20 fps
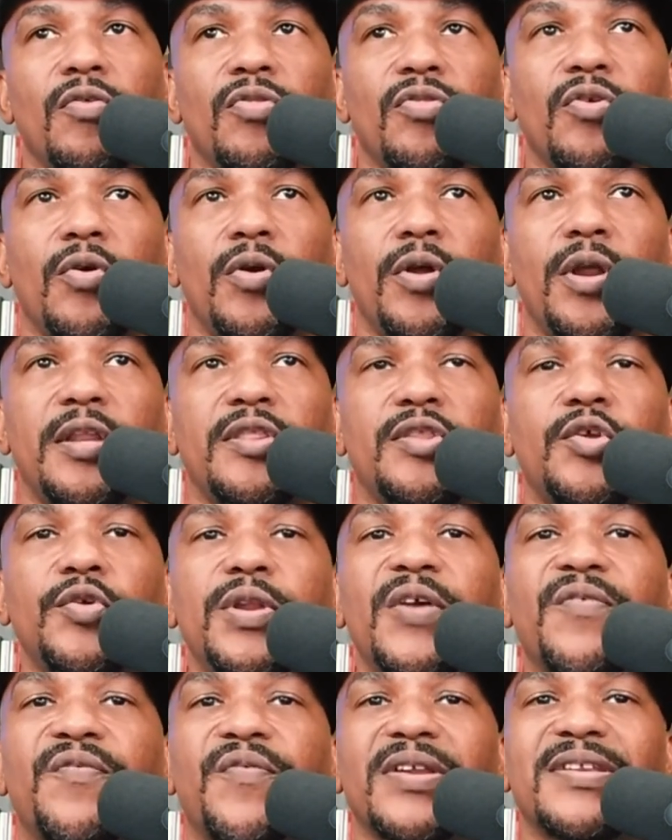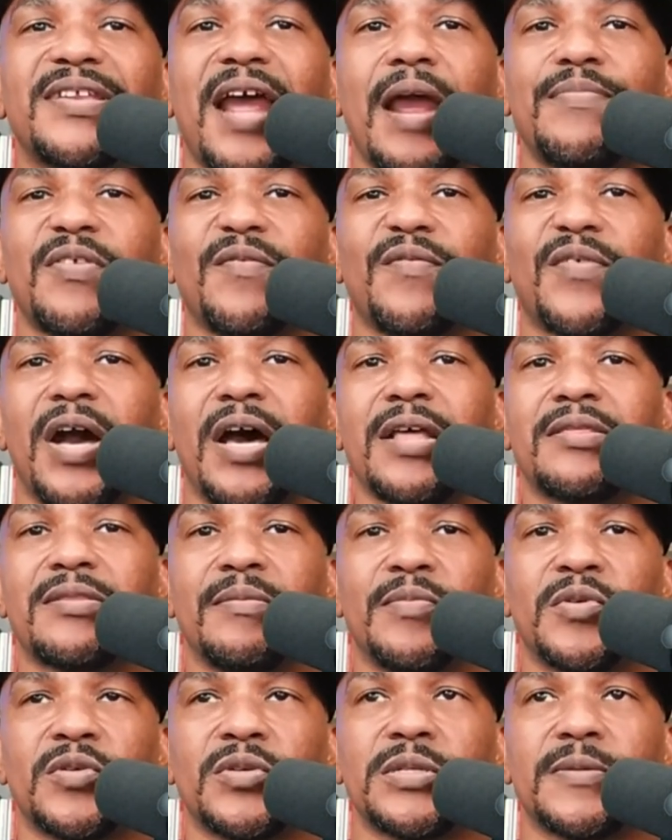So it's two different types of
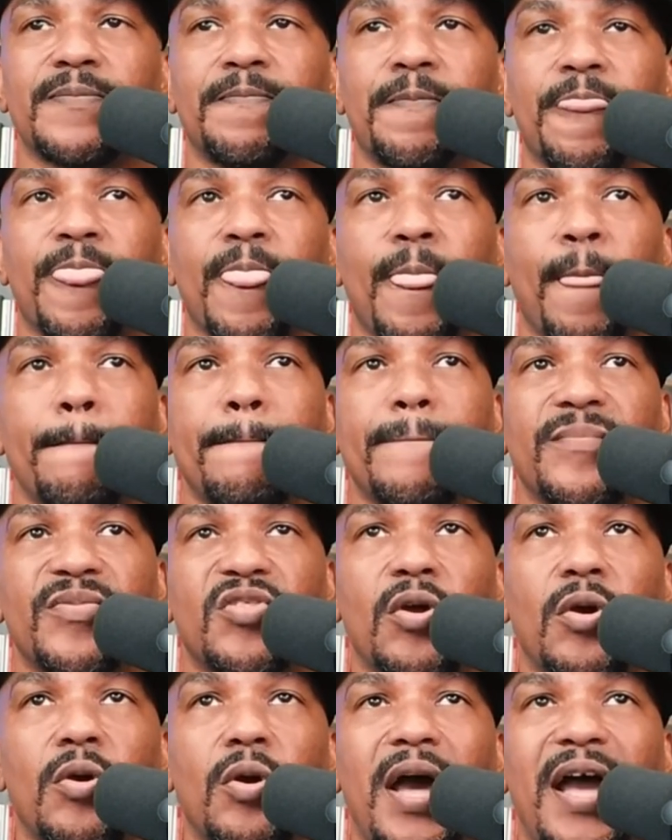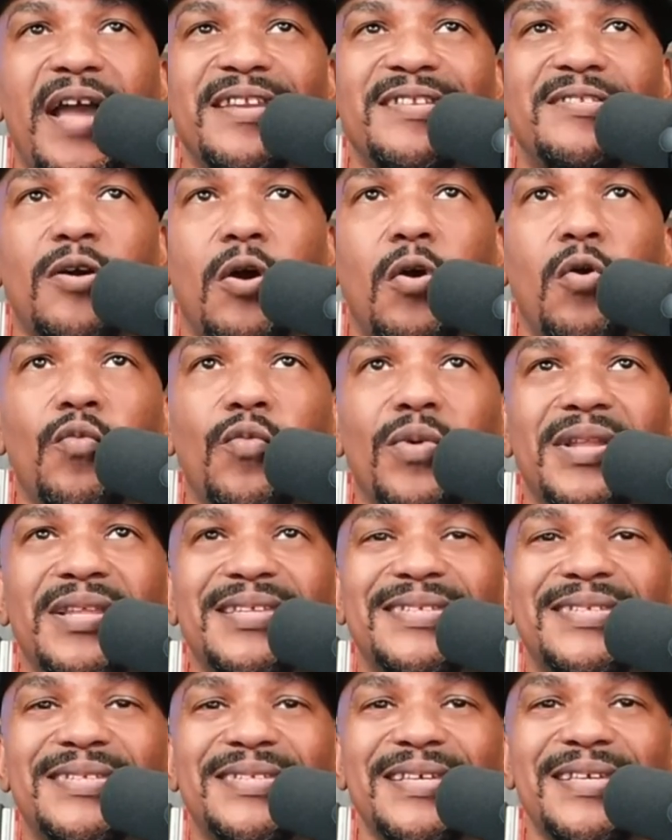customers. So I don't
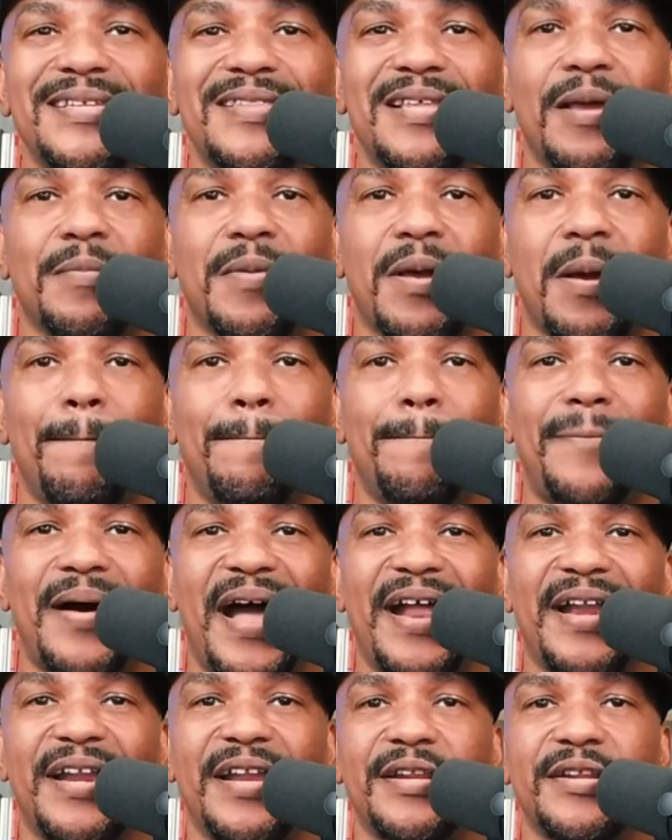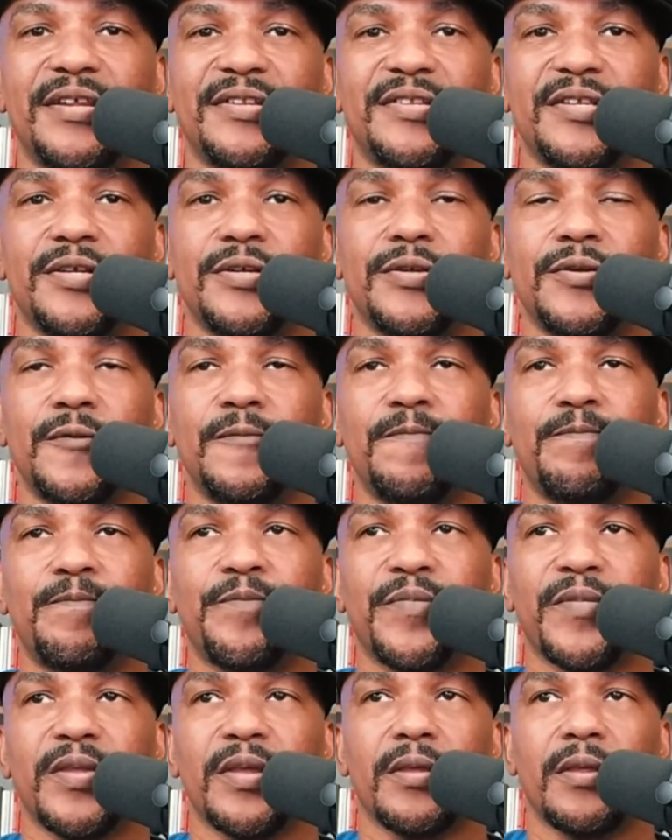really see them combining the two.
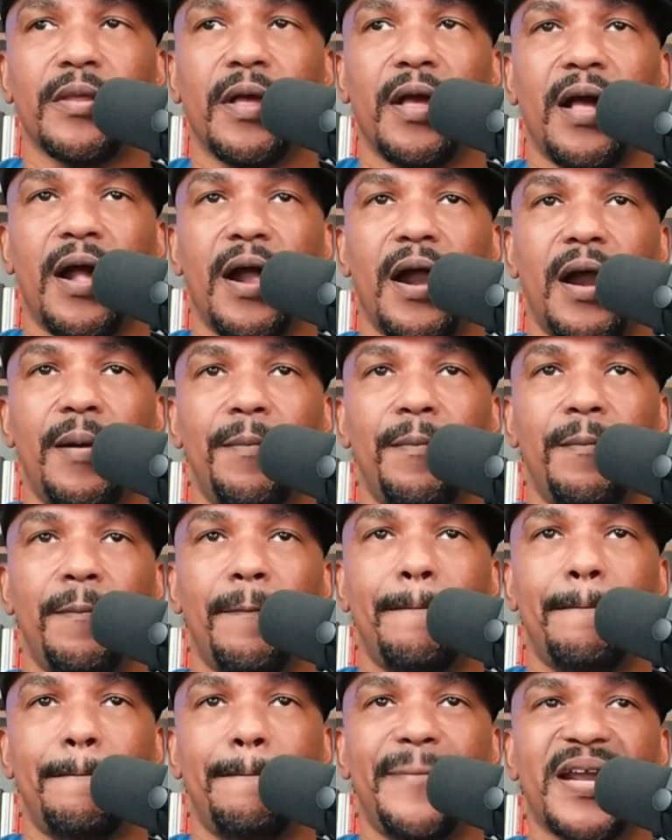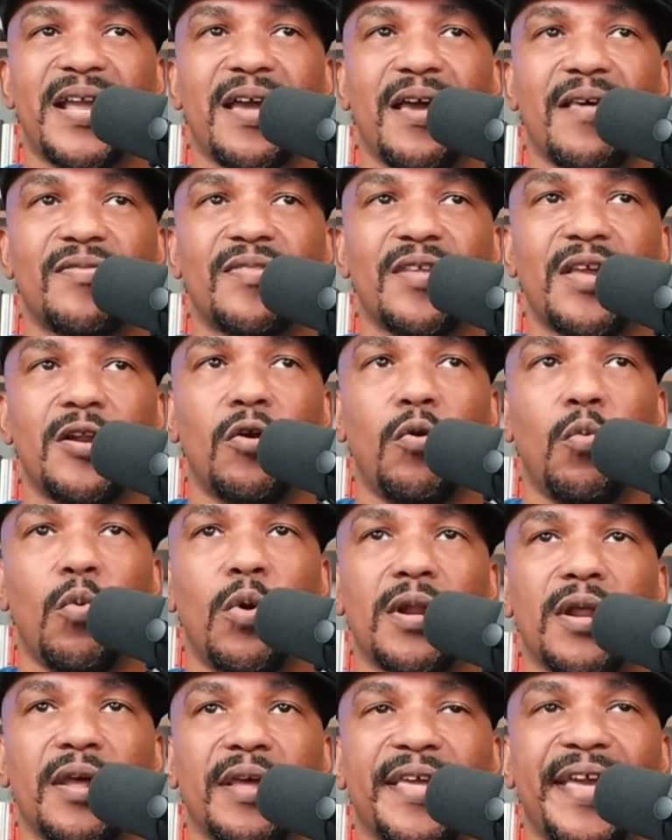Um, Because they don't
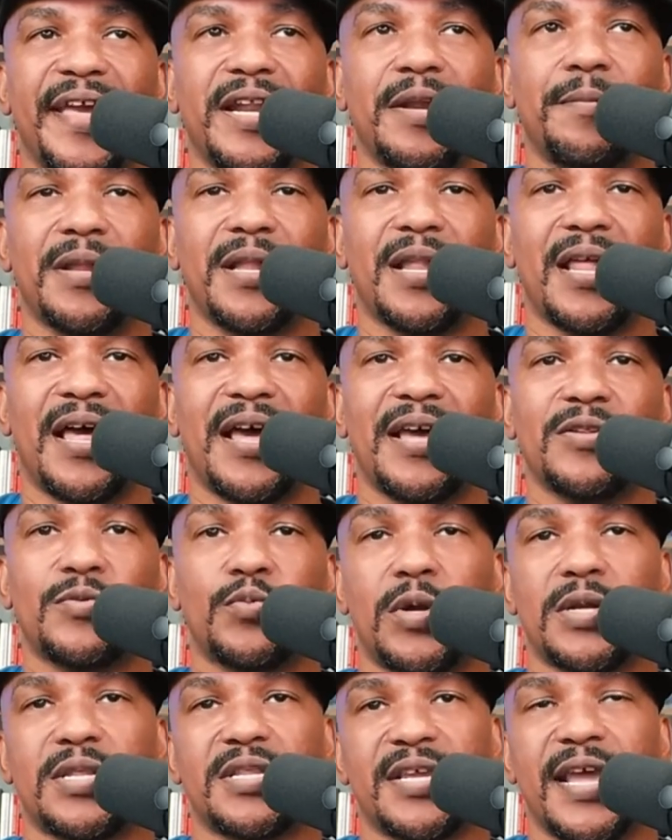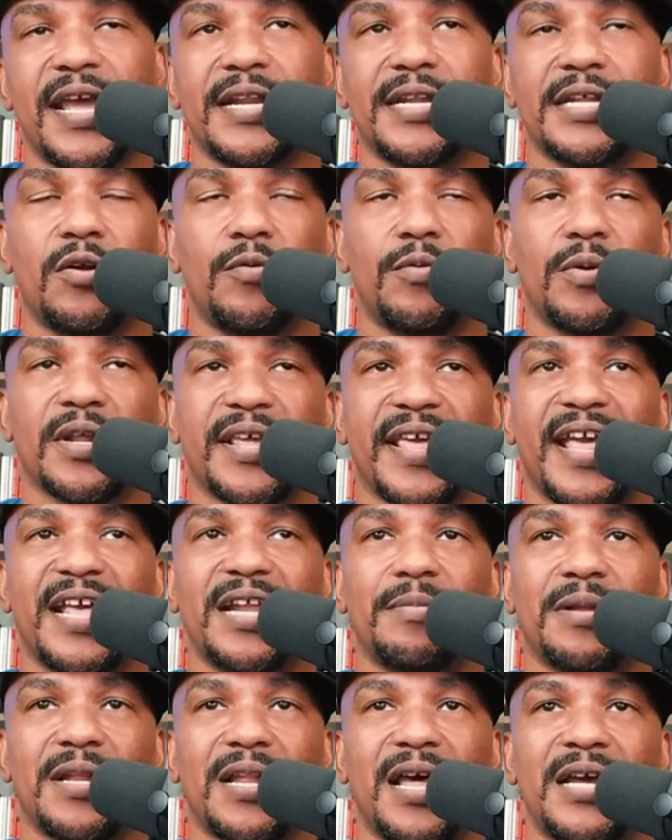want to cannibalize. Once again, they don't want to
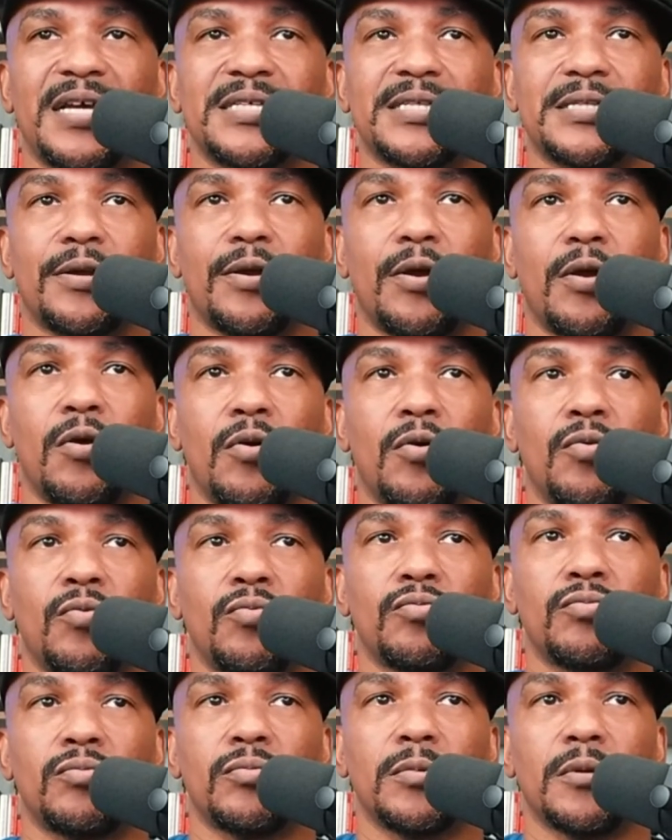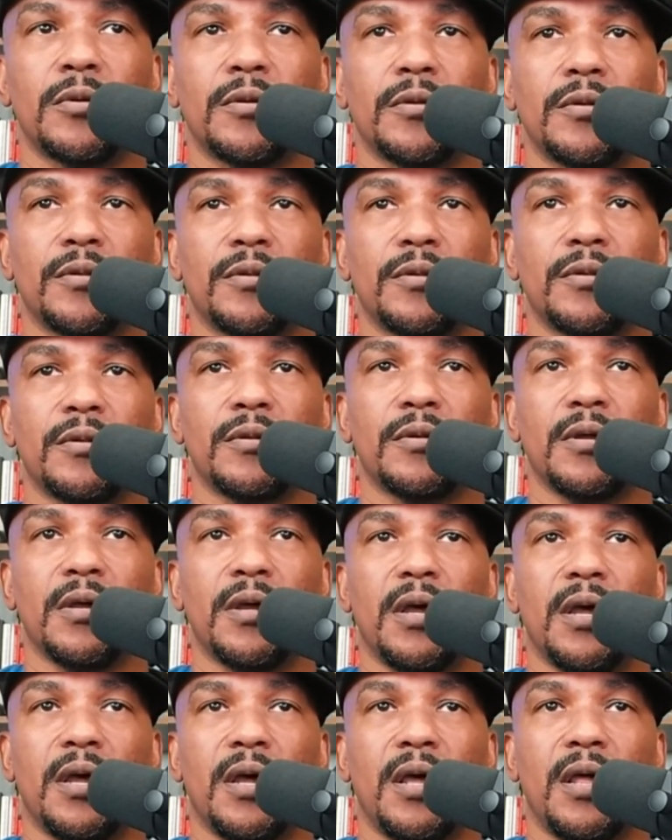cannibalize their own
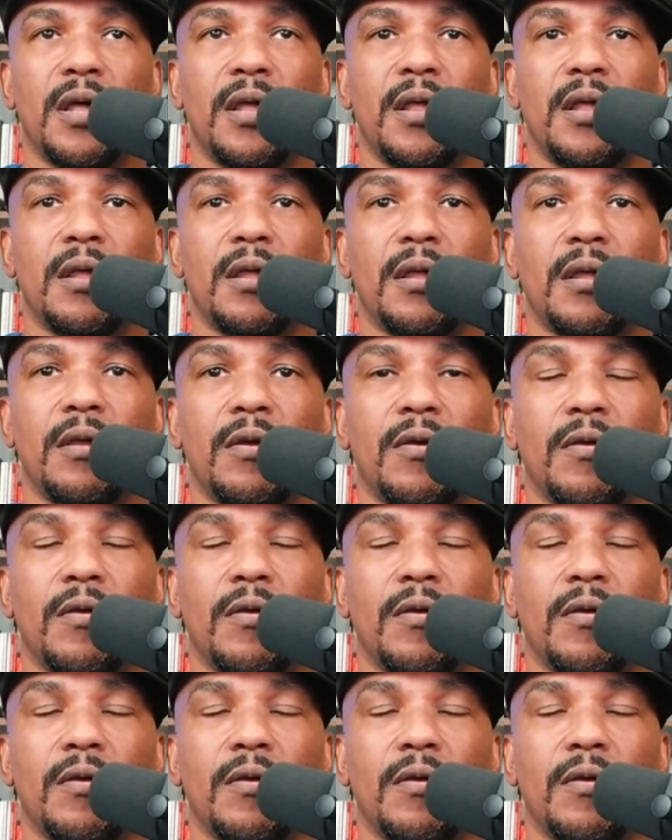uh,